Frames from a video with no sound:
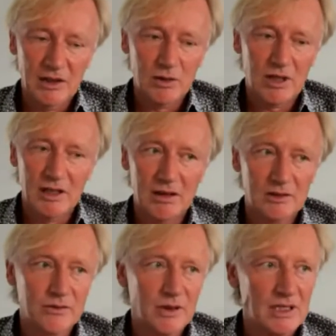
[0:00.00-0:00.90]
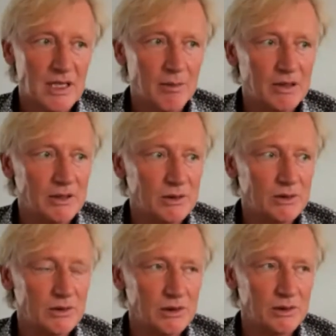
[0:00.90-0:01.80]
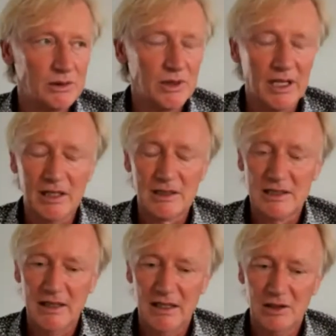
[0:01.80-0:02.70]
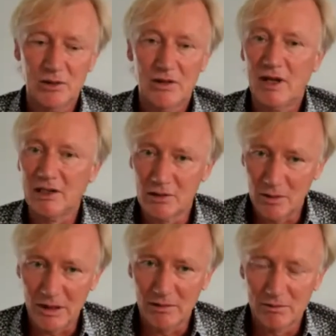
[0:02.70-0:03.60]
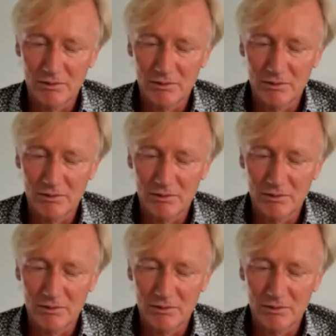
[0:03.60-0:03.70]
you cannot, for example, you cannot say that you are vulnerable,